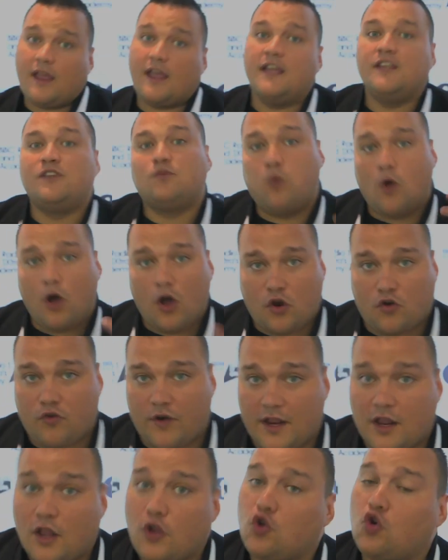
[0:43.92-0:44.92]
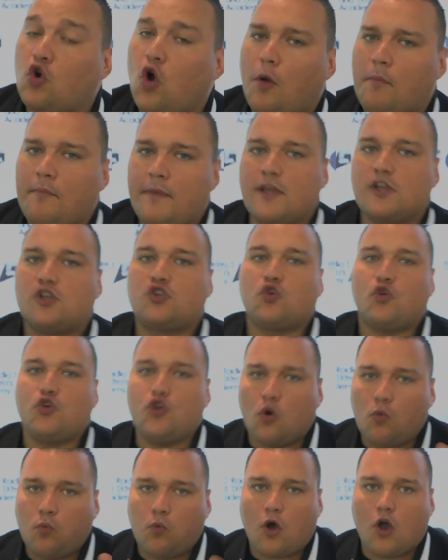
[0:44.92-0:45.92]
is work rate. You've got to make sure
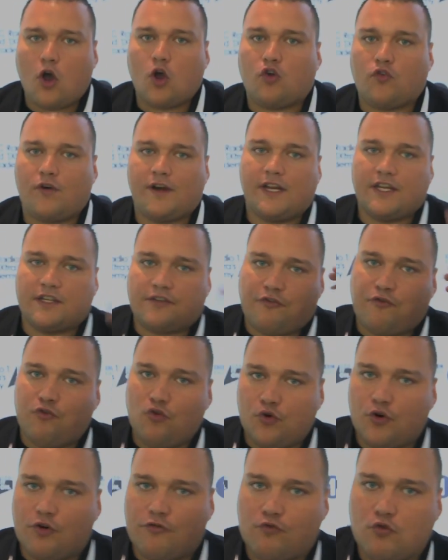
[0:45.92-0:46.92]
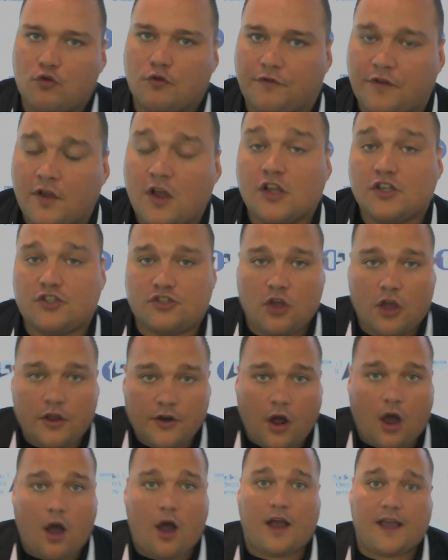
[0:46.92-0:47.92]
your work rate is through the roof.
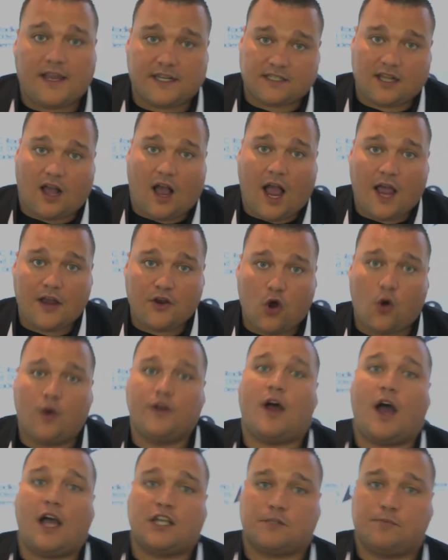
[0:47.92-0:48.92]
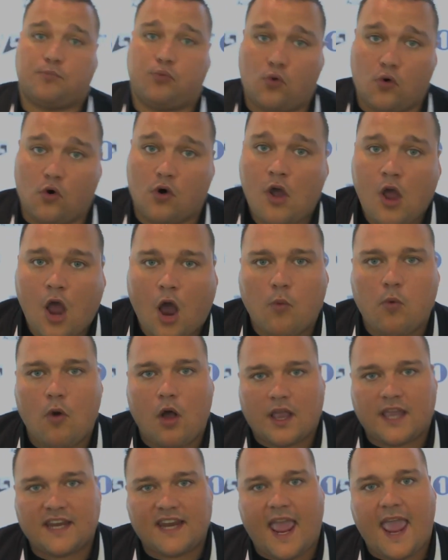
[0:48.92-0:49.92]
Certain artists that I know and that I support are
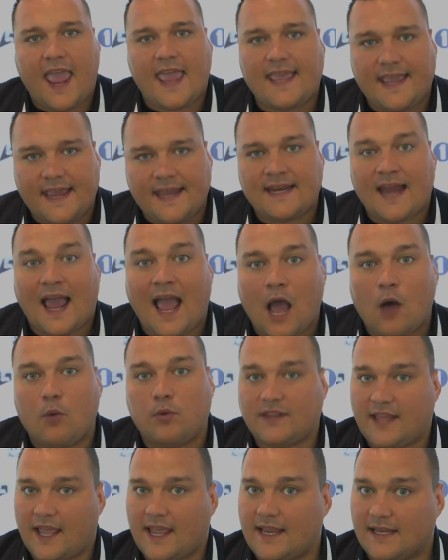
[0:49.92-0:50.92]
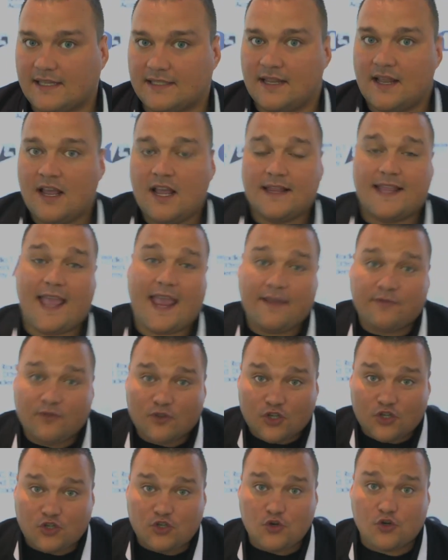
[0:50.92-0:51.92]
working 18-hour days. They're in
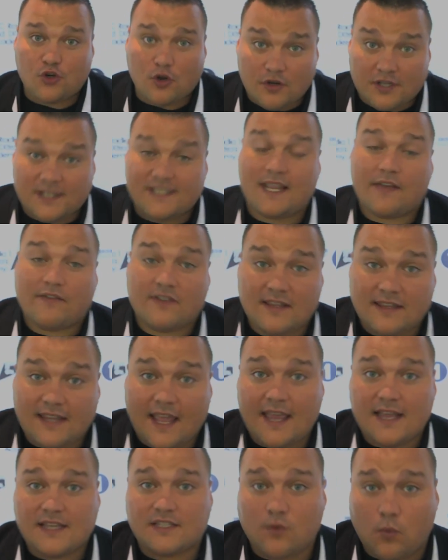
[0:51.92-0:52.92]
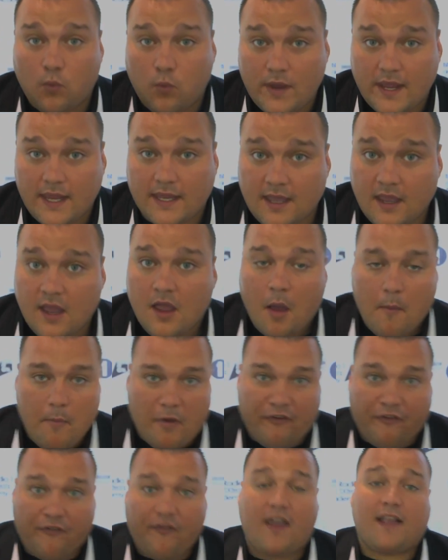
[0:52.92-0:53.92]
the studio 7 days a week,
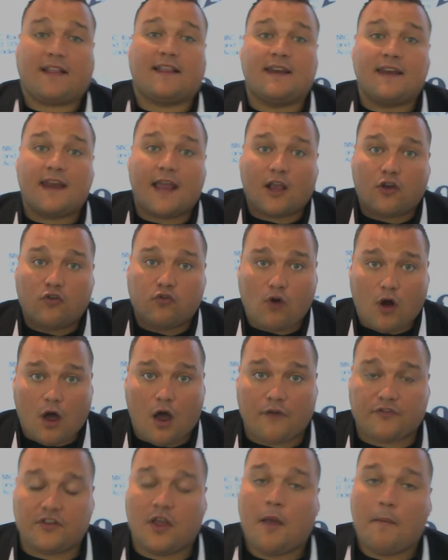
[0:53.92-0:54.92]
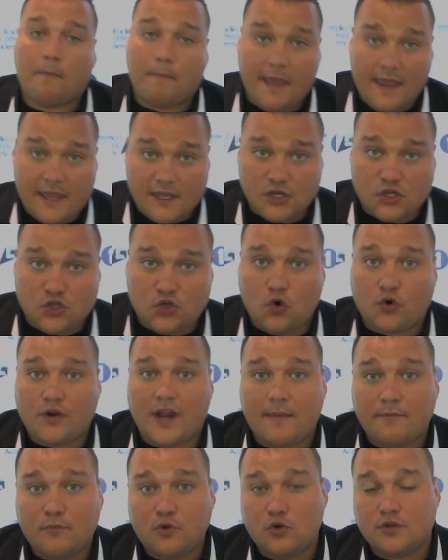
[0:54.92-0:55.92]
perfecting their craft, making sure
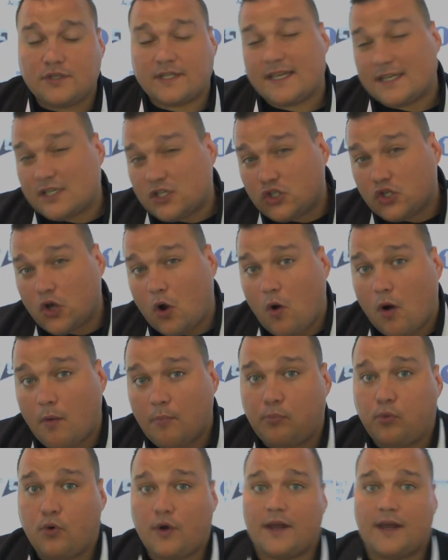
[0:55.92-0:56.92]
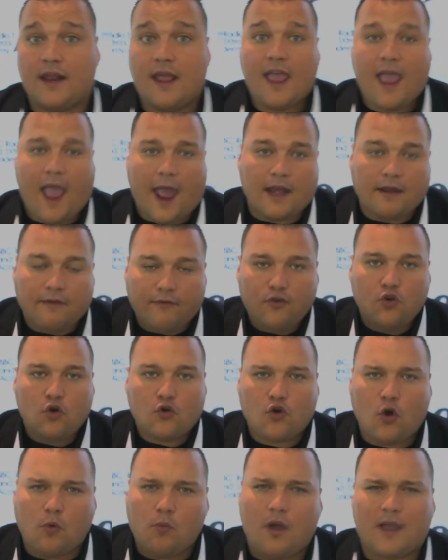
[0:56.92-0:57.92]
their music is so on point. And if
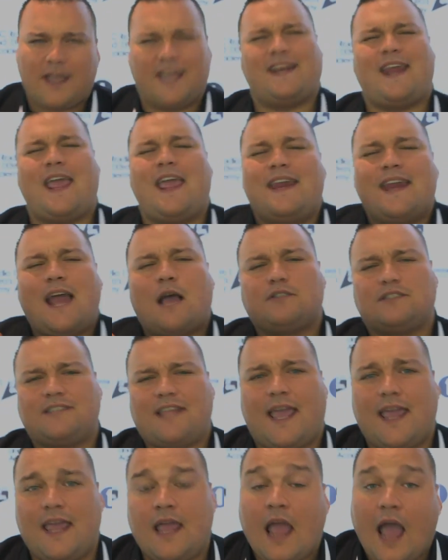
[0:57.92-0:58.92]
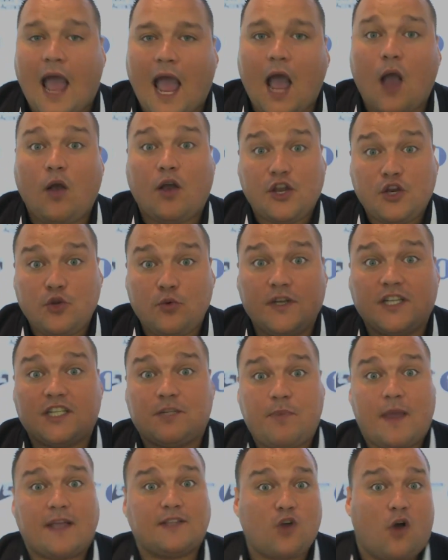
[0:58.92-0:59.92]
you're not working 18 hours a day, how can you
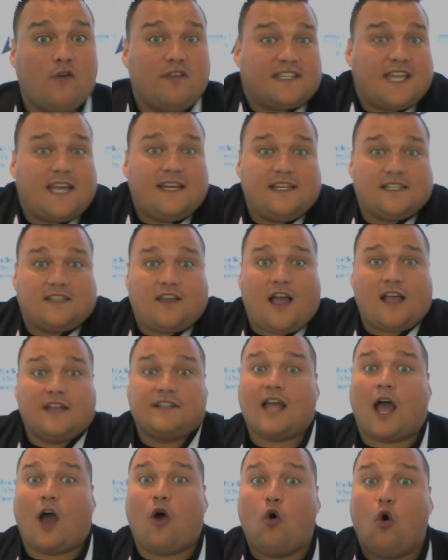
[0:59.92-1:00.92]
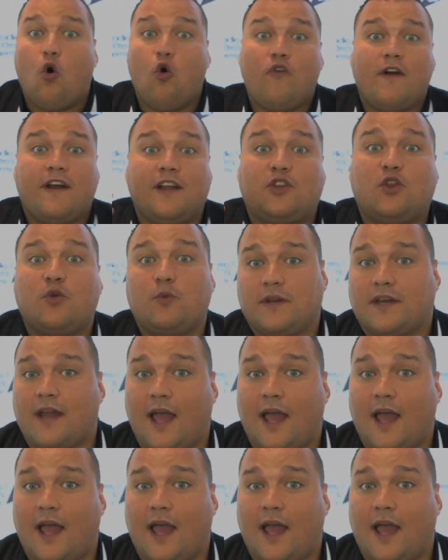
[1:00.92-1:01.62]
expect to overtake these guys that are already doing